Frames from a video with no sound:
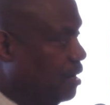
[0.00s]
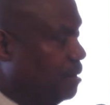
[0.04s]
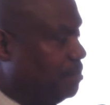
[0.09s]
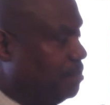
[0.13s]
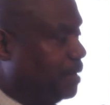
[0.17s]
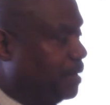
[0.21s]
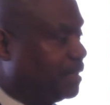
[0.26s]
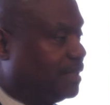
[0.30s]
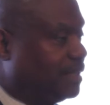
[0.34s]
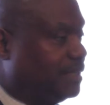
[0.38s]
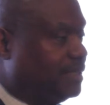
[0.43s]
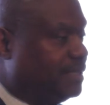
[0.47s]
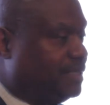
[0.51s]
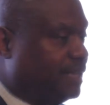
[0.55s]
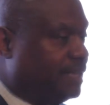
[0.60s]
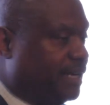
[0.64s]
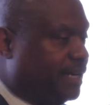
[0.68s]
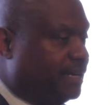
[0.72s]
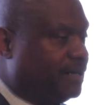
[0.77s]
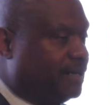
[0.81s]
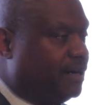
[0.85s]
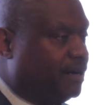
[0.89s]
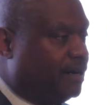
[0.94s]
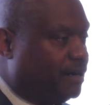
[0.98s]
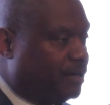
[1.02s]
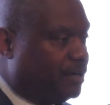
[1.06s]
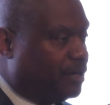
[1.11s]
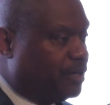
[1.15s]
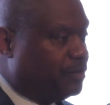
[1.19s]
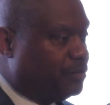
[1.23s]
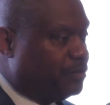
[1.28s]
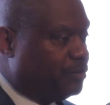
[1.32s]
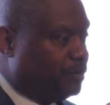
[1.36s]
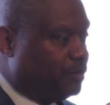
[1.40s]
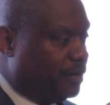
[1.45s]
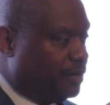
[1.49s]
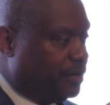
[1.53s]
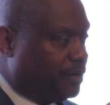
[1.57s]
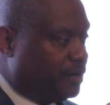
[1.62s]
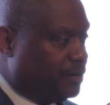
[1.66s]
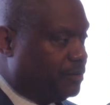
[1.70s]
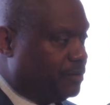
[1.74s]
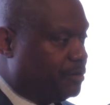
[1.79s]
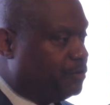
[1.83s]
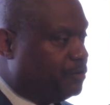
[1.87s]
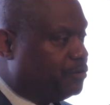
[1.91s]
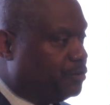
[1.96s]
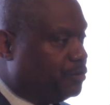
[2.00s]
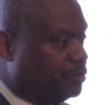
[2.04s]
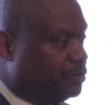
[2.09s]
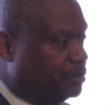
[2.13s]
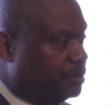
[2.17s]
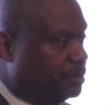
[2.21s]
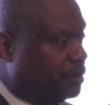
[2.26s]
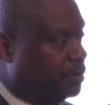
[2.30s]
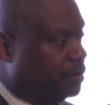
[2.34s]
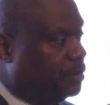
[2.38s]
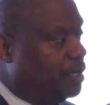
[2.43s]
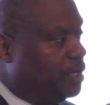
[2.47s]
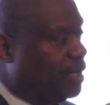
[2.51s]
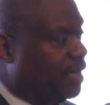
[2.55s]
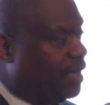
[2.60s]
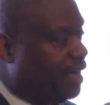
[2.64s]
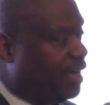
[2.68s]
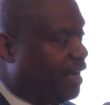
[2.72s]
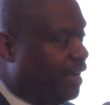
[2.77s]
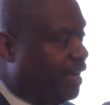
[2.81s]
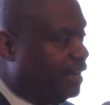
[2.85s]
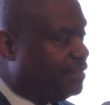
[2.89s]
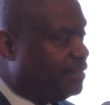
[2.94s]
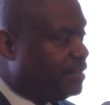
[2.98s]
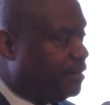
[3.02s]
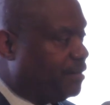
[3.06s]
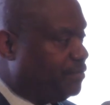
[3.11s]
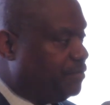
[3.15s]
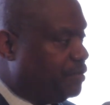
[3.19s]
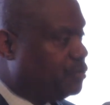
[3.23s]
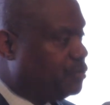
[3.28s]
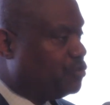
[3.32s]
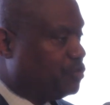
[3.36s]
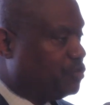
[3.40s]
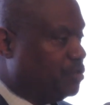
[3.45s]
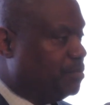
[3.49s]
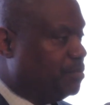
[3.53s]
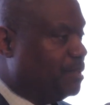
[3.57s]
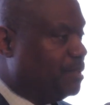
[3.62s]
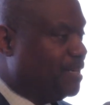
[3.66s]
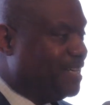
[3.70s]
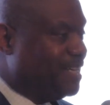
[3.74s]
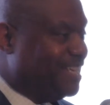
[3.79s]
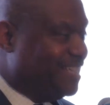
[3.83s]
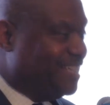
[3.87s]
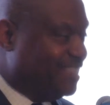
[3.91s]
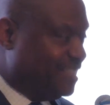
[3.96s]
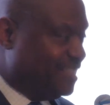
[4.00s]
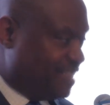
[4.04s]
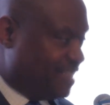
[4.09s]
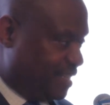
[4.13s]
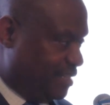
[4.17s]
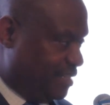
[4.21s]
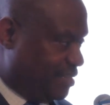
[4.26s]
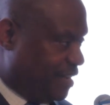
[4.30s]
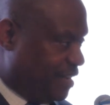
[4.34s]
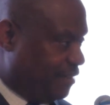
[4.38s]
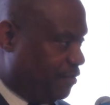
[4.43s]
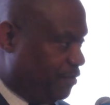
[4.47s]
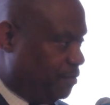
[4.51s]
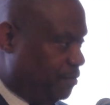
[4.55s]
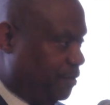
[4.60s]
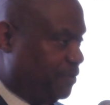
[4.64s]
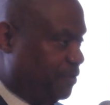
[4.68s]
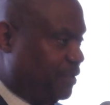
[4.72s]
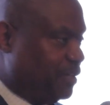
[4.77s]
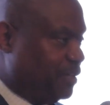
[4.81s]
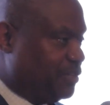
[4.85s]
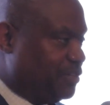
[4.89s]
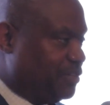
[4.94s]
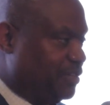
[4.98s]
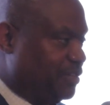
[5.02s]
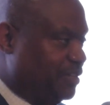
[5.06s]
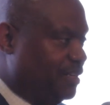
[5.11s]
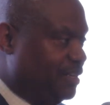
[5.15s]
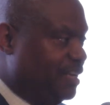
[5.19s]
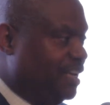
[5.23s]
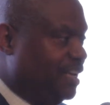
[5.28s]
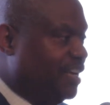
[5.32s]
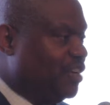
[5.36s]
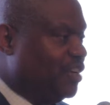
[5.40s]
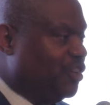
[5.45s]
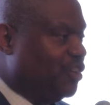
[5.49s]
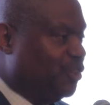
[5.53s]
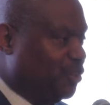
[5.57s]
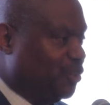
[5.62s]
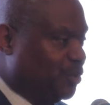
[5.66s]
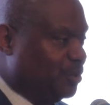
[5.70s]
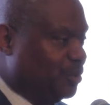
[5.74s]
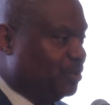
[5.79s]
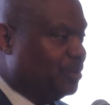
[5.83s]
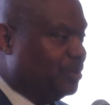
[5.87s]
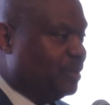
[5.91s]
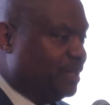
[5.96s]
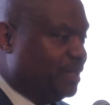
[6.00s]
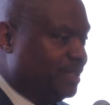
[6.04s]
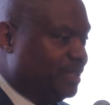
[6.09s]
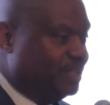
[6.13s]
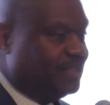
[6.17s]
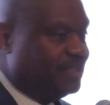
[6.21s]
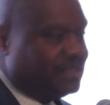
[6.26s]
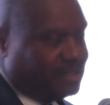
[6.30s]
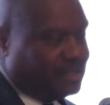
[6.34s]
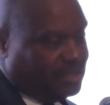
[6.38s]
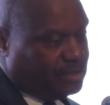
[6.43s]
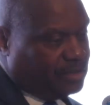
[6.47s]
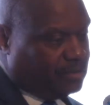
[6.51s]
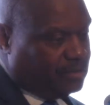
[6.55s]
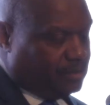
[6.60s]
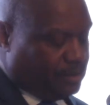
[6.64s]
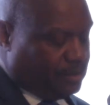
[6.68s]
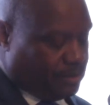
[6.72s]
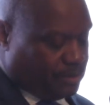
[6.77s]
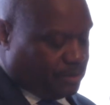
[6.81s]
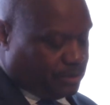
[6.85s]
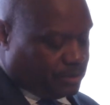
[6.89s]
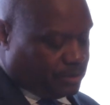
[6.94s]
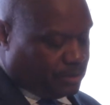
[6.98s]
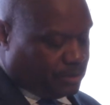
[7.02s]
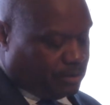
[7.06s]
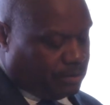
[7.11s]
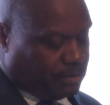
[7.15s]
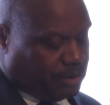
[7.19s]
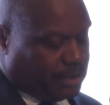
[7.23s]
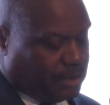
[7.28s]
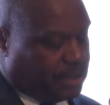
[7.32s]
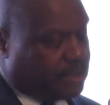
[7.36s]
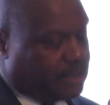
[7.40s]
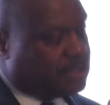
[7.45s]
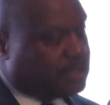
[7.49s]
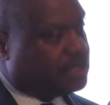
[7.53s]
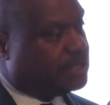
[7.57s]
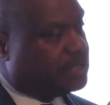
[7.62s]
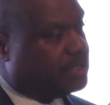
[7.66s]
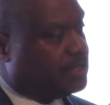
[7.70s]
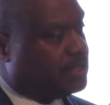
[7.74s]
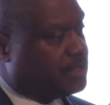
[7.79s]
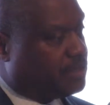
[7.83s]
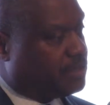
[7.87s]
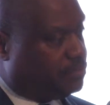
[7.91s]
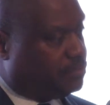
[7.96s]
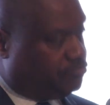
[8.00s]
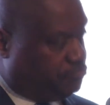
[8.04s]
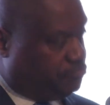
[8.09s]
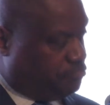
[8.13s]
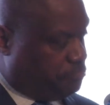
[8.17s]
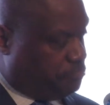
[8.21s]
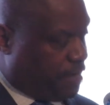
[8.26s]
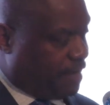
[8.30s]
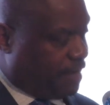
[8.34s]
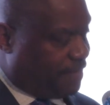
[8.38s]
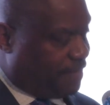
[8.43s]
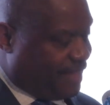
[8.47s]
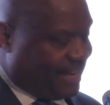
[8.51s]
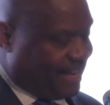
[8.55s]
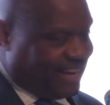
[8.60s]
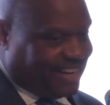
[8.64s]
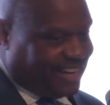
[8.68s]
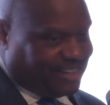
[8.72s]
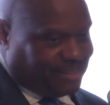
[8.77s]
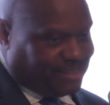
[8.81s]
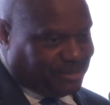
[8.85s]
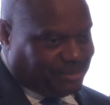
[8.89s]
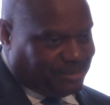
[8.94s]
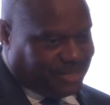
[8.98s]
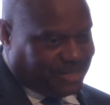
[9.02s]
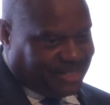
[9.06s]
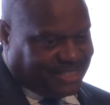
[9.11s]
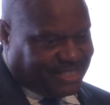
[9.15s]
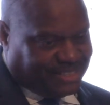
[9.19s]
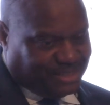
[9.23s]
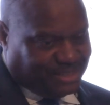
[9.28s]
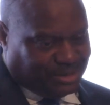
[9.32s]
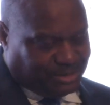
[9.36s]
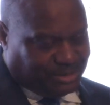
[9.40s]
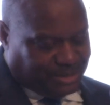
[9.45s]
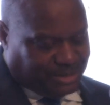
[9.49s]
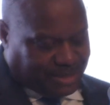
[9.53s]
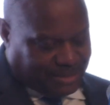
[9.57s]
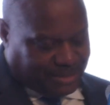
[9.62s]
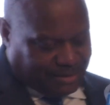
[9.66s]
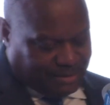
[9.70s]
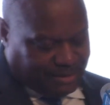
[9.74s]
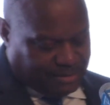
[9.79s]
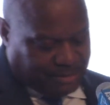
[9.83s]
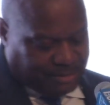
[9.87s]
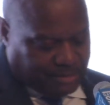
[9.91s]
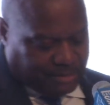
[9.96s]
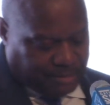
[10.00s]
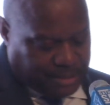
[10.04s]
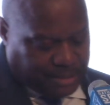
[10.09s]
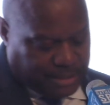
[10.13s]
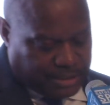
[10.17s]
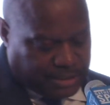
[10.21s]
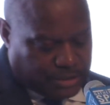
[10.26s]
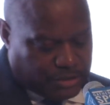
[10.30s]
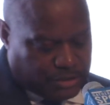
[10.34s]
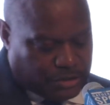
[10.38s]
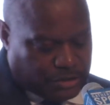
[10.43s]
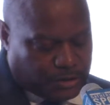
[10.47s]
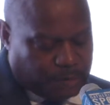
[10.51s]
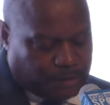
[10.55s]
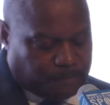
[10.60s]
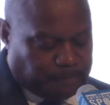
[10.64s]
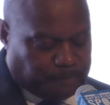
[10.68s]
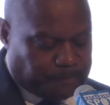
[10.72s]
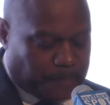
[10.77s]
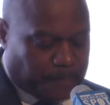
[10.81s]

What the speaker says: But the data are irrefutable. HIV treatment is HIV prevention. U is equal U. So we need to just get that out of the way and do what we need to do.